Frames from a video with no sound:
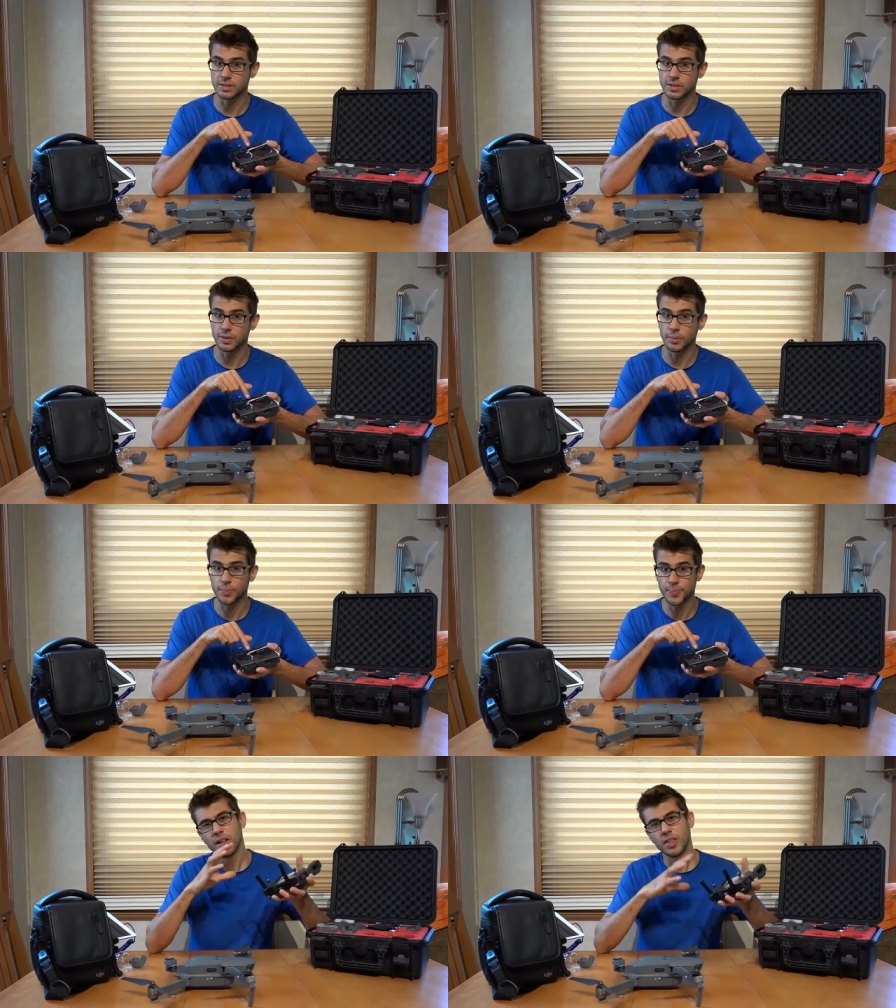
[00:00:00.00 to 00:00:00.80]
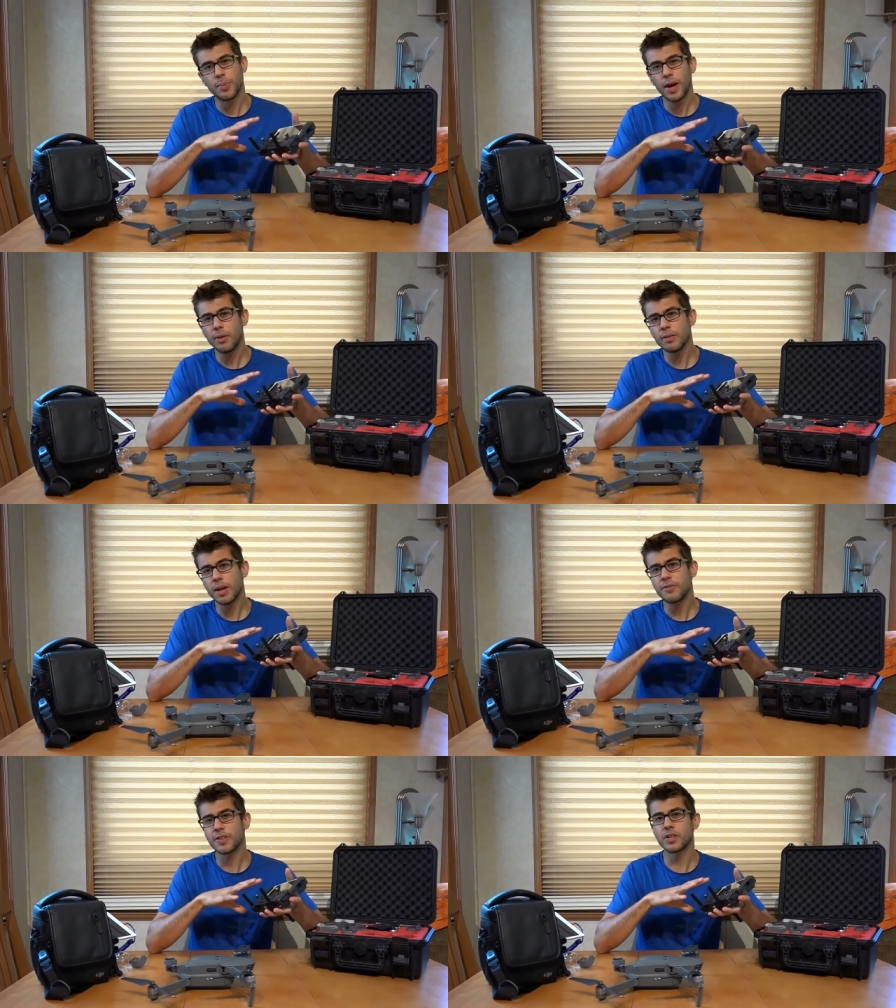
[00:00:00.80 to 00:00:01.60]
into. The battery
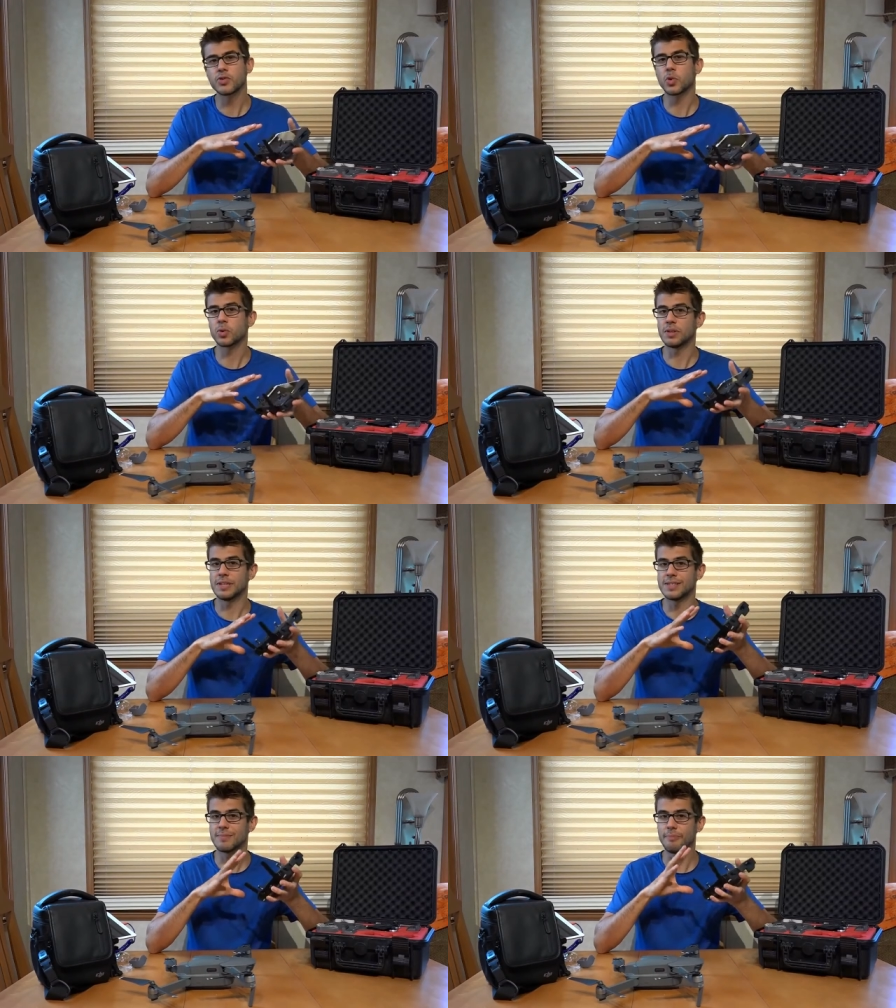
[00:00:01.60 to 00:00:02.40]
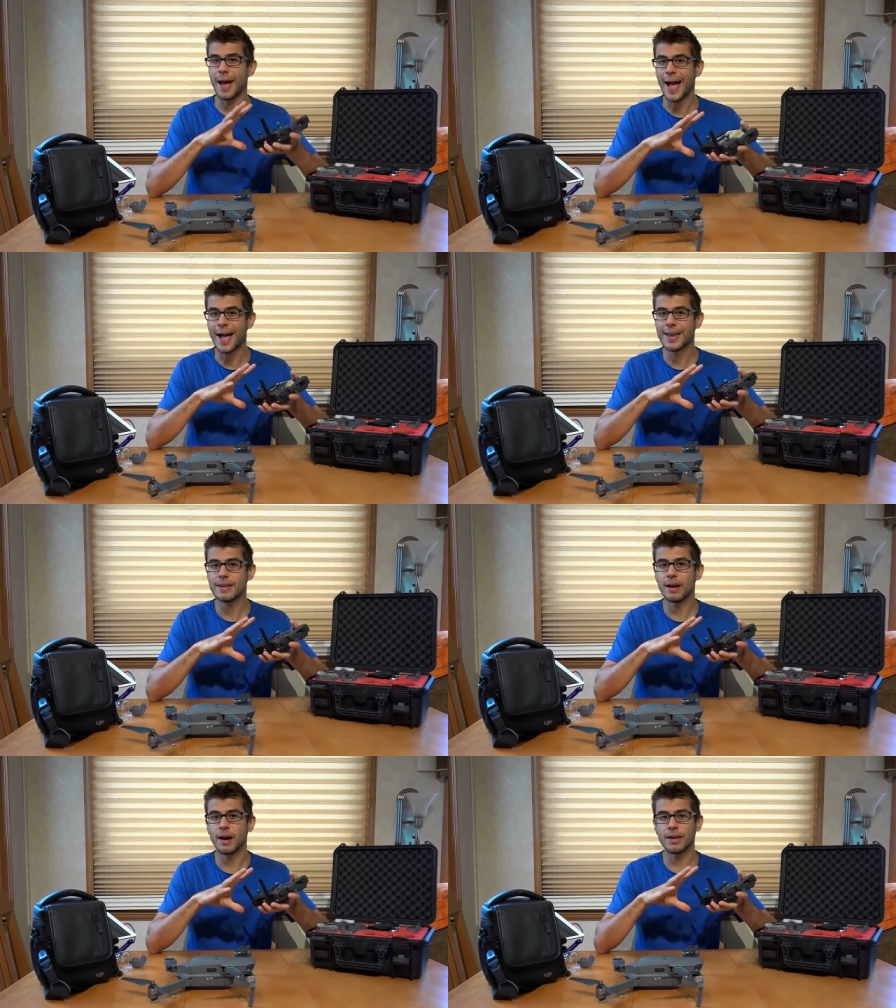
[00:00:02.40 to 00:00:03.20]
life on the controller isn't
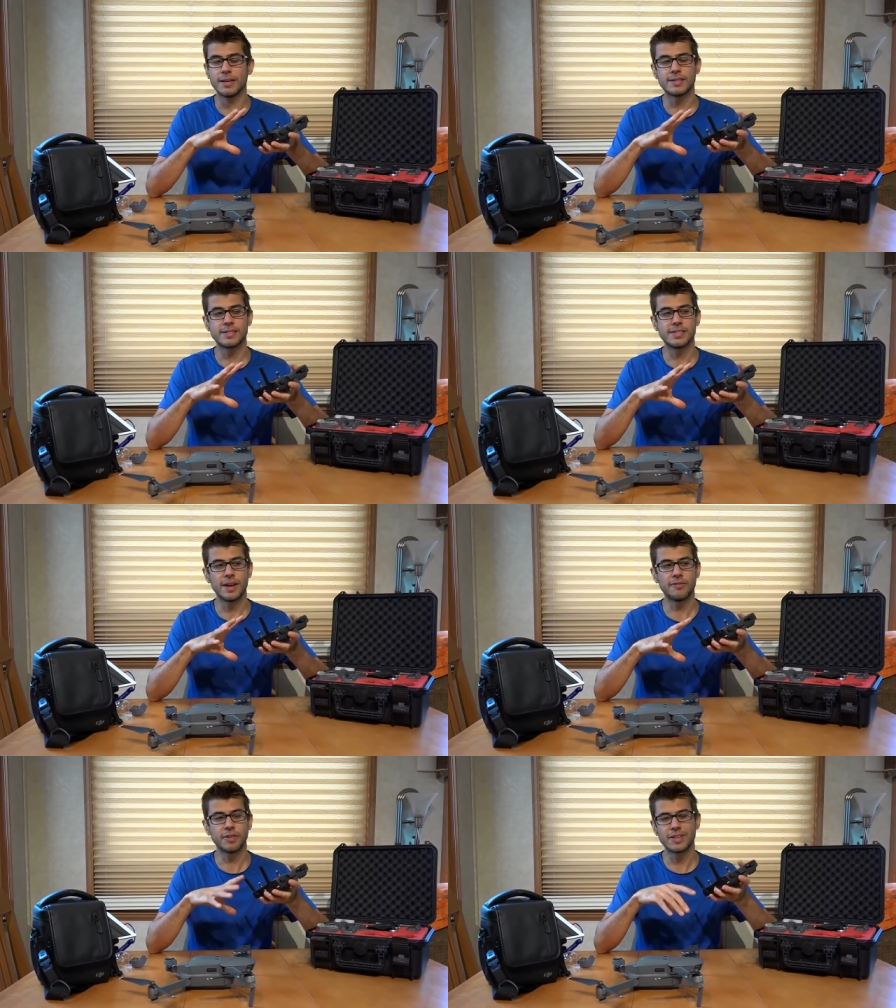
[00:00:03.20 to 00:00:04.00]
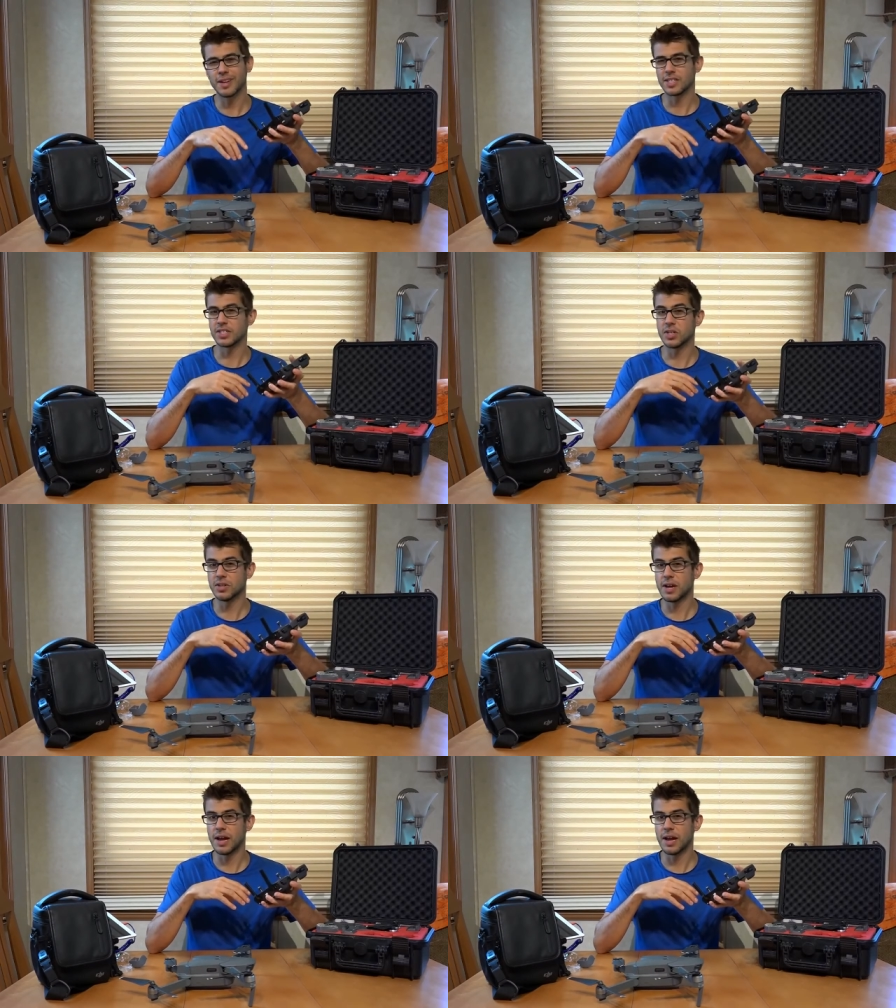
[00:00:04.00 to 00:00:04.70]
bad. It's definitely not as good